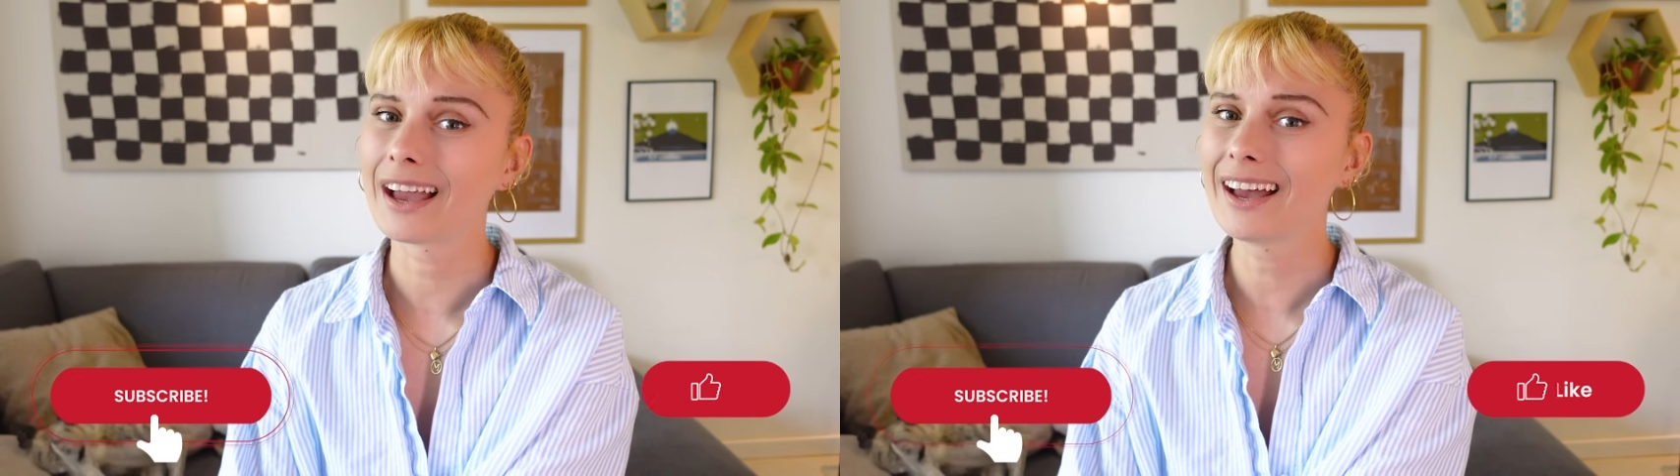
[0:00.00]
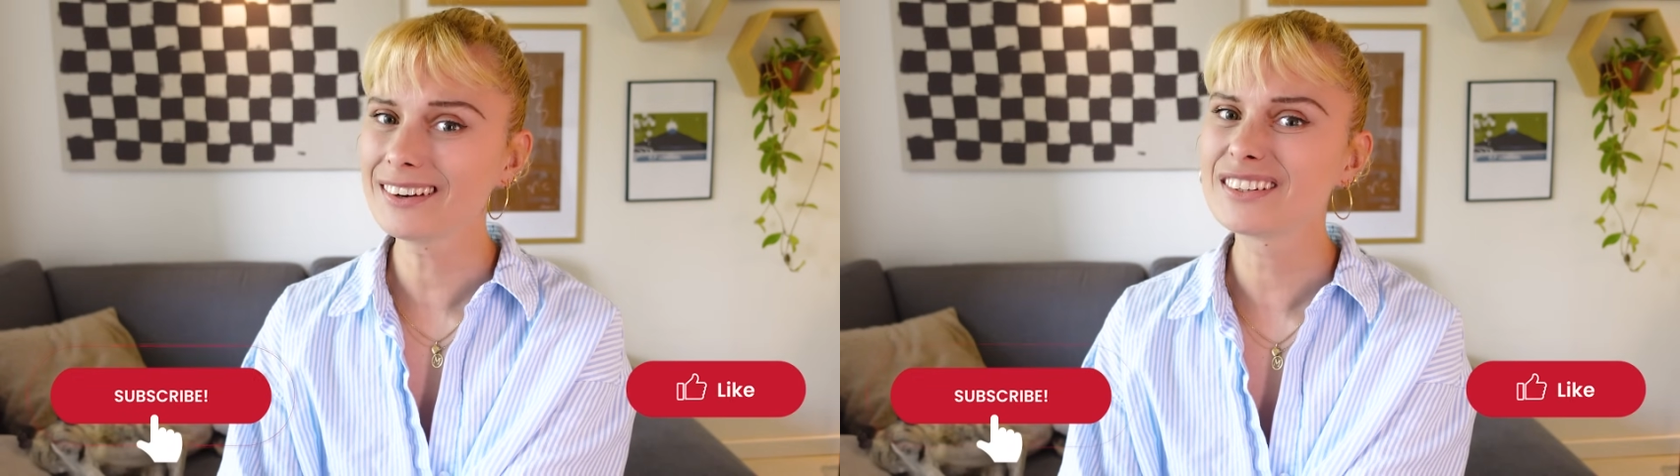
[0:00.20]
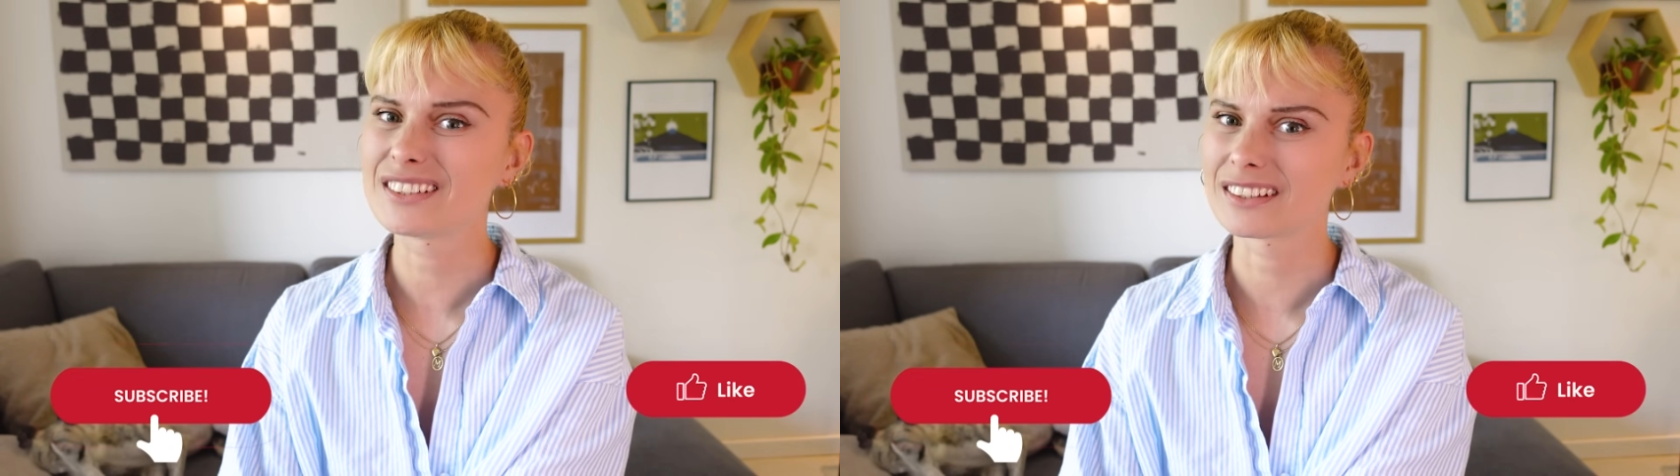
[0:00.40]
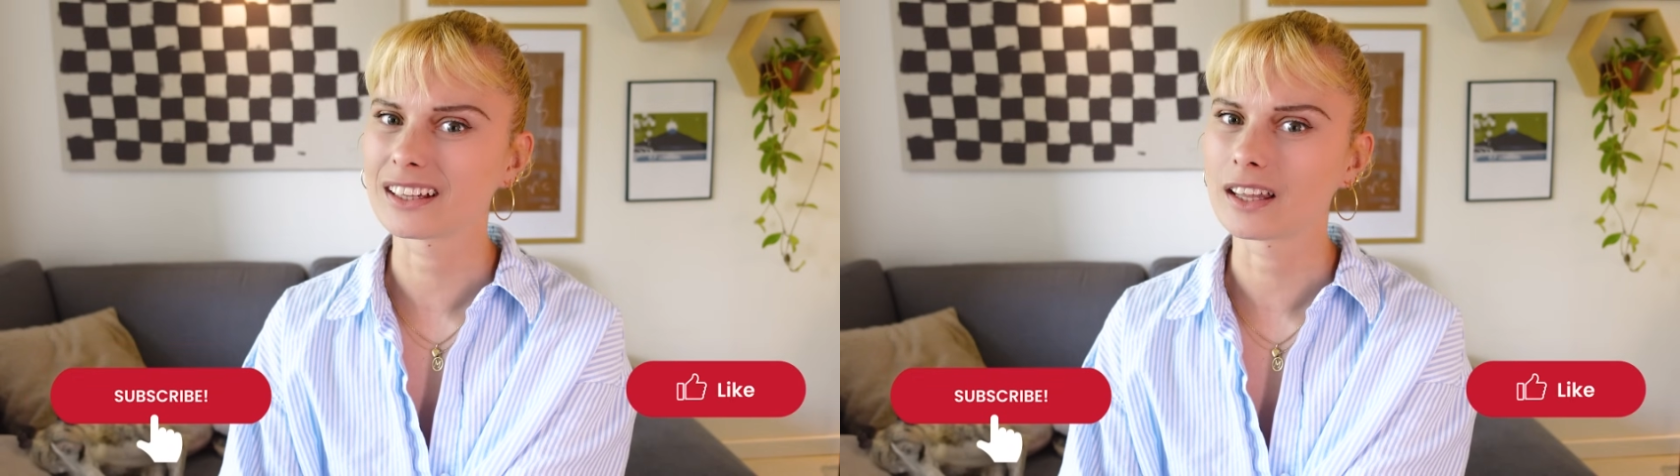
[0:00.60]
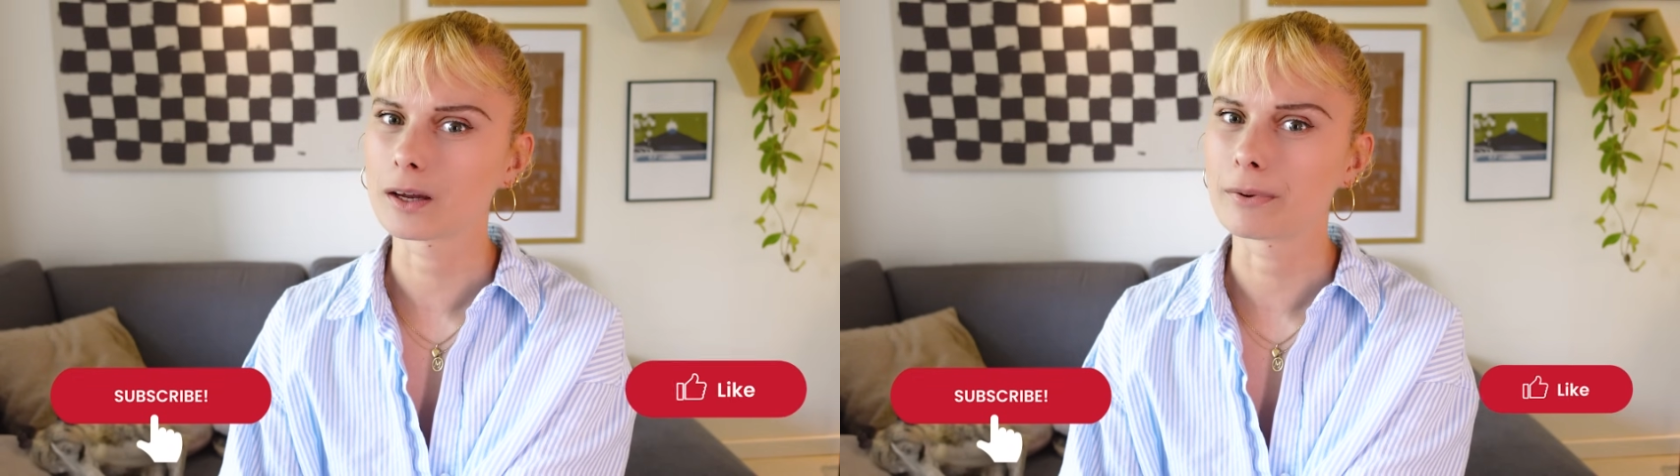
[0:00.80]
and hitting
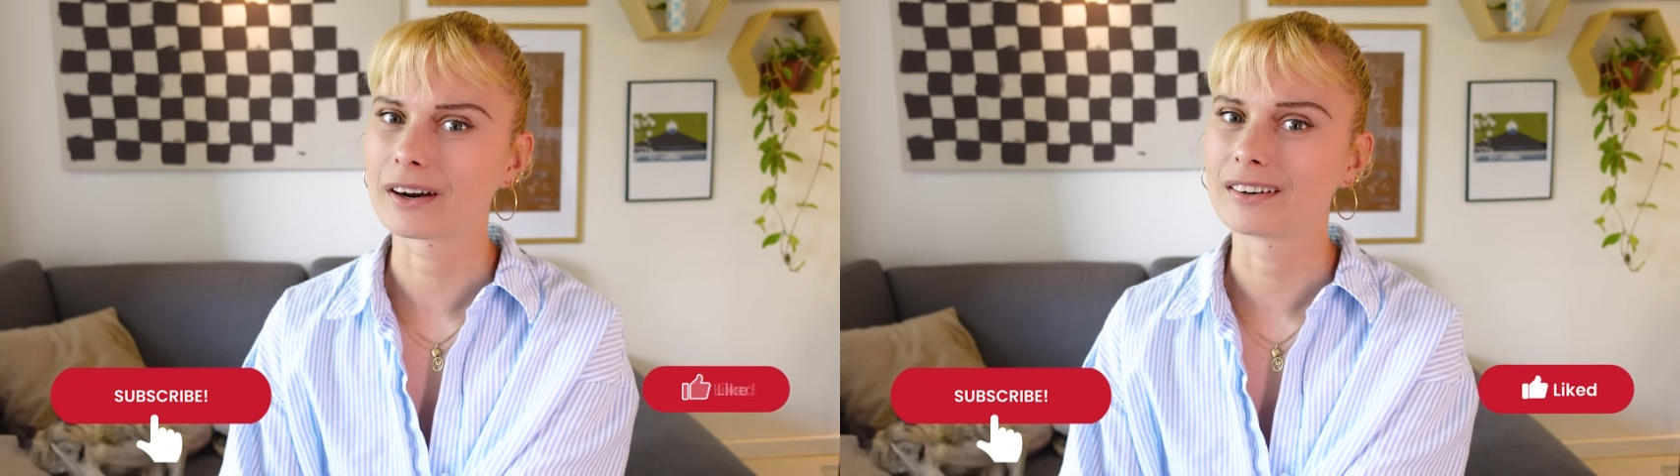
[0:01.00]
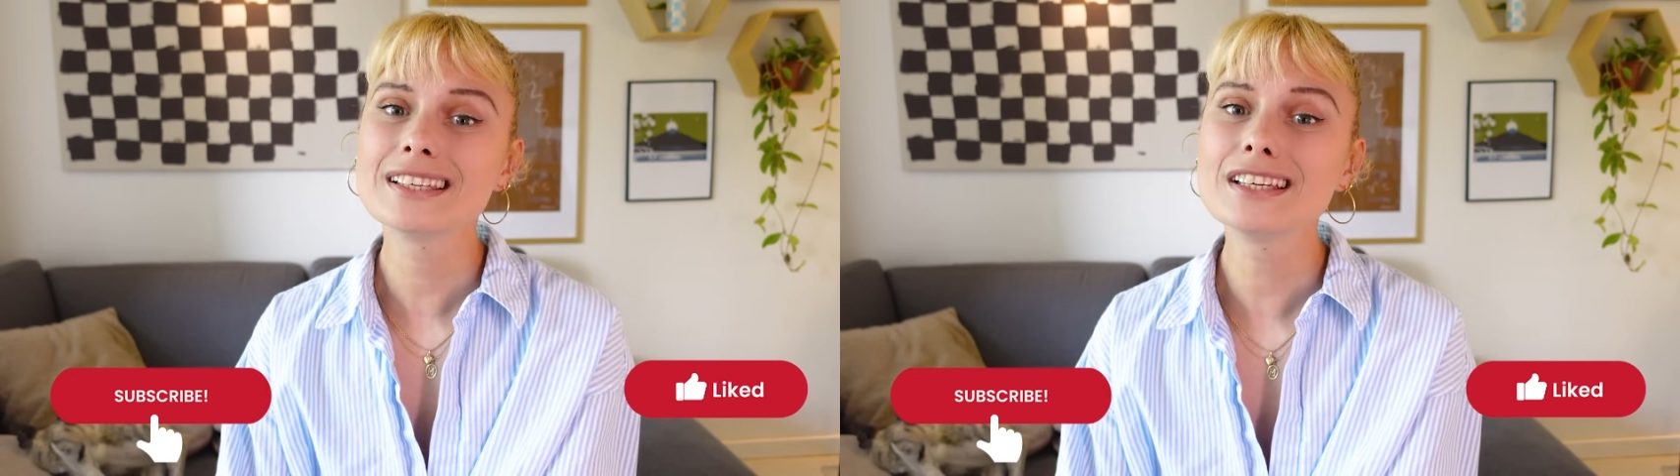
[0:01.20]
that like button.